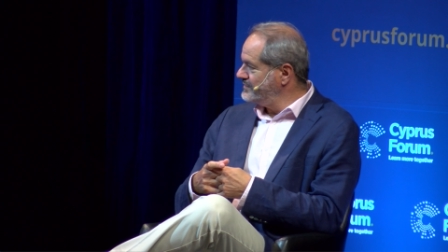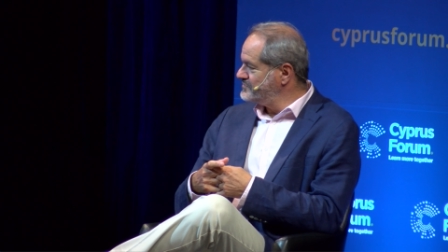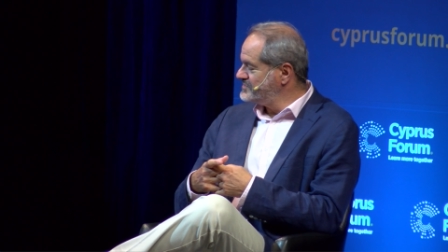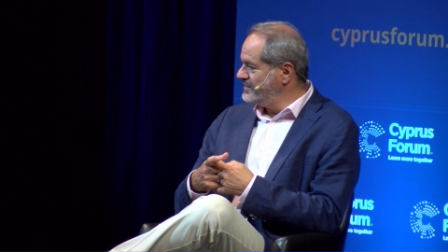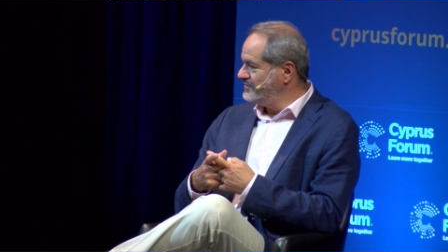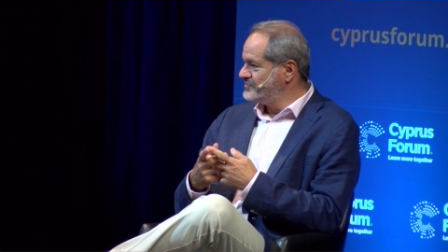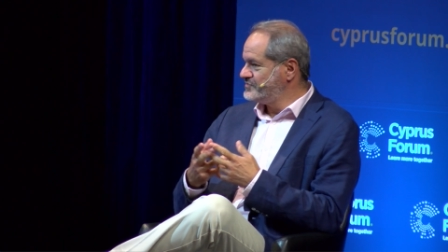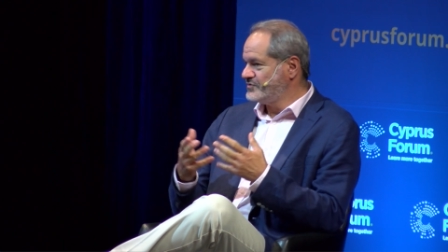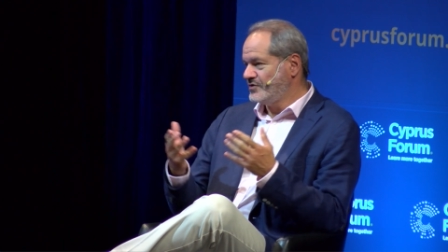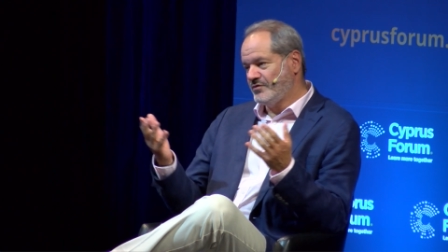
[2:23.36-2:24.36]
themselves.
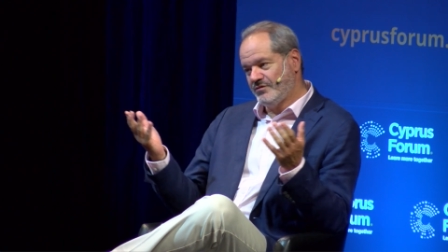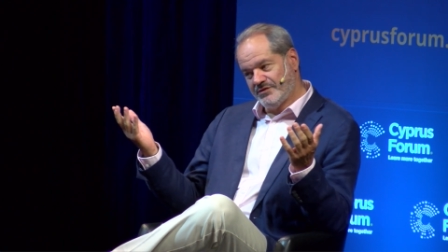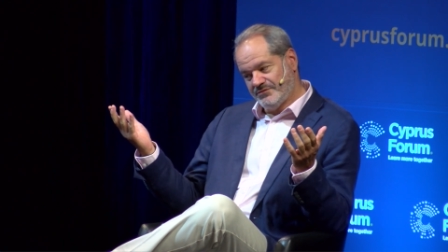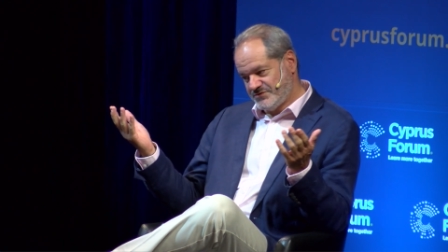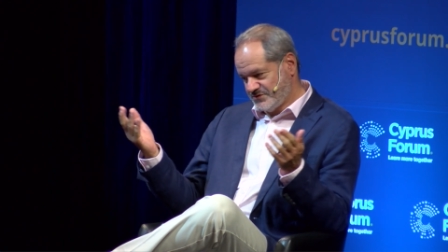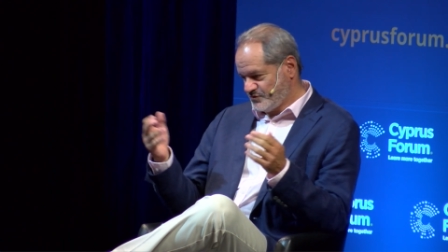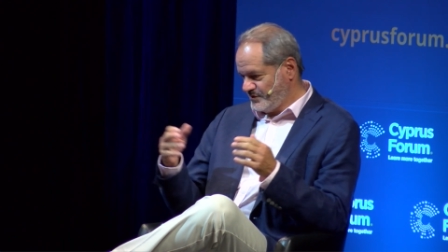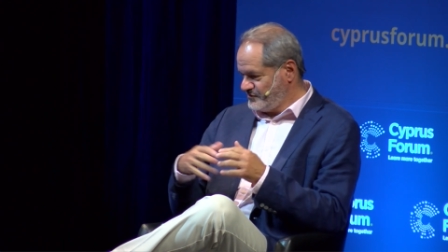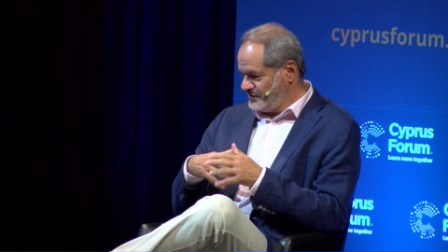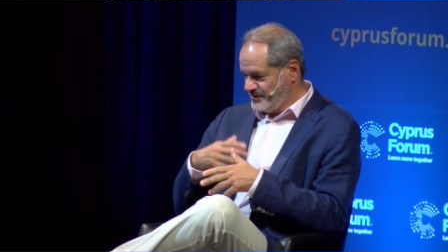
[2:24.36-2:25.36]
So I'm just
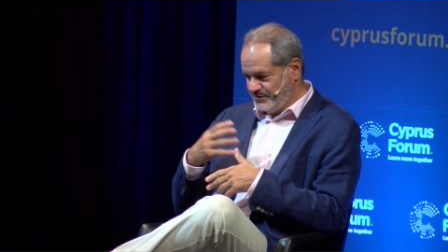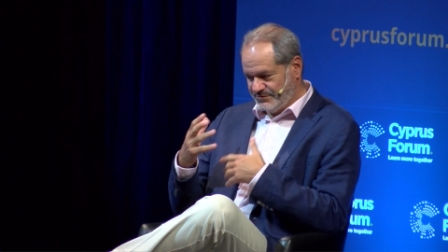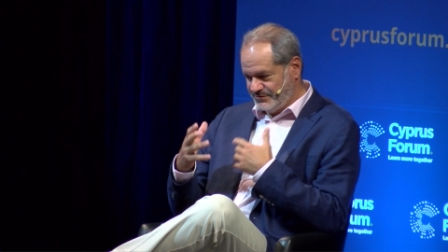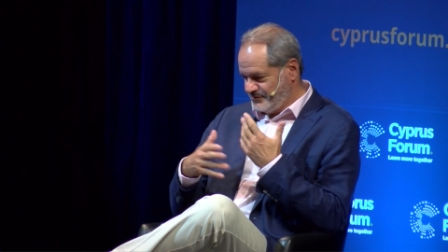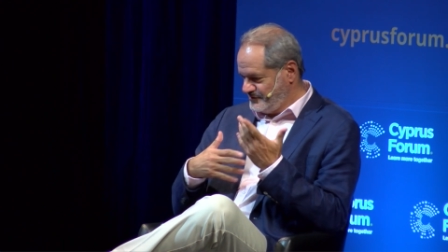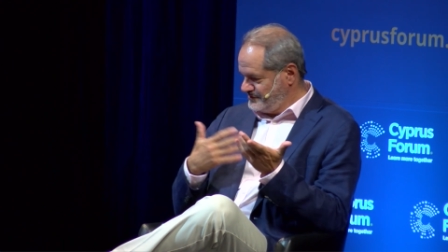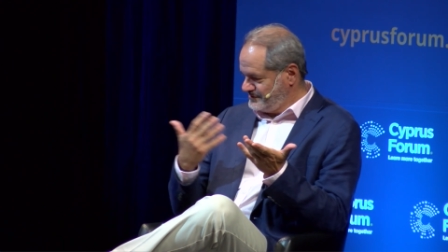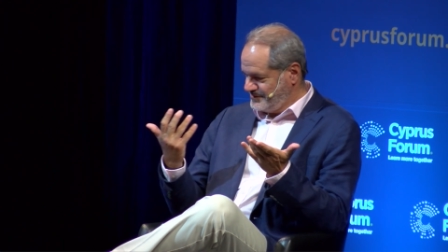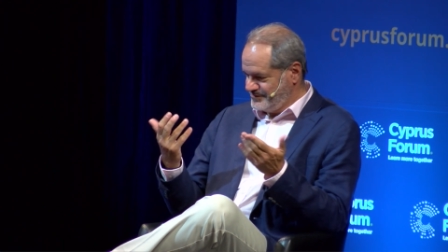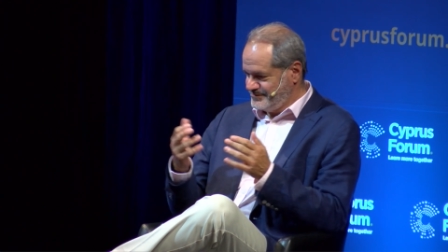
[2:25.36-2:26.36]
wondering, you
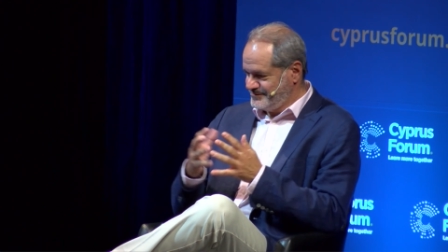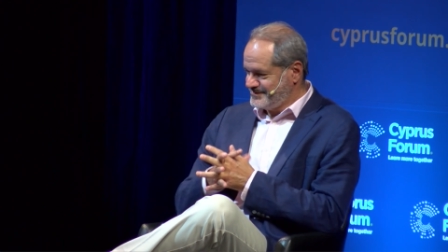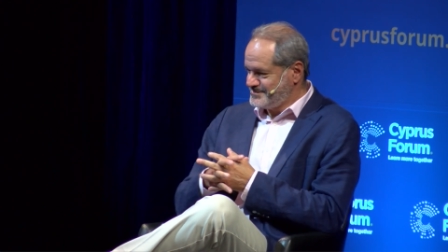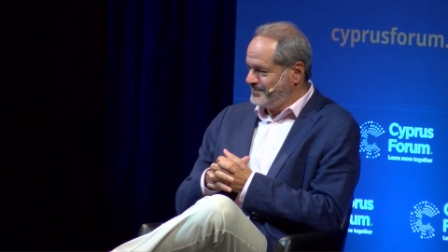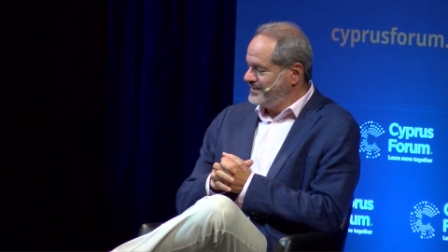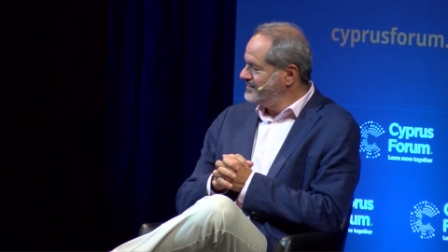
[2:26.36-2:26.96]
can explain